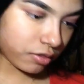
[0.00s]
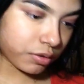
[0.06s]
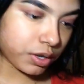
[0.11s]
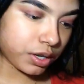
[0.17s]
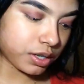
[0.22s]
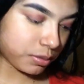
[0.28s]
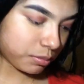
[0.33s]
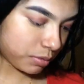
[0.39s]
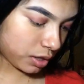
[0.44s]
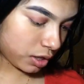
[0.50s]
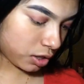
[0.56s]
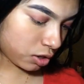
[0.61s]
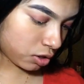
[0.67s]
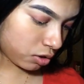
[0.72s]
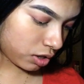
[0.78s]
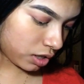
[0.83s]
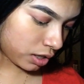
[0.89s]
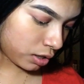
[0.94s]
First, I'm
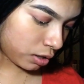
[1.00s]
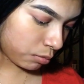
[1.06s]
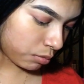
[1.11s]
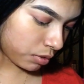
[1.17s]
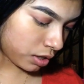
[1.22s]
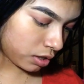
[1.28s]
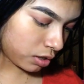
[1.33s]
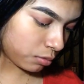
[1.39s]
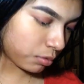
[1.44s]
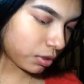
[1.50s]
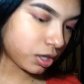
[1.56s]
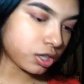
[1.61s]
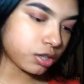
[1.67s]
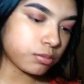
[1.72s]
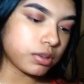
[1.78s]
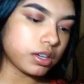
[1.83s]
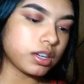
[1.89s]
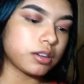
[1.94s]
just gonna dip into
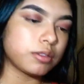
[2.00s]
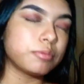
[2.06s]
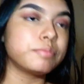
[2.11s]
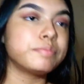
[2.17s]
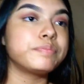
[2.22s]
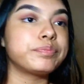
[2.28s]
Punch Me.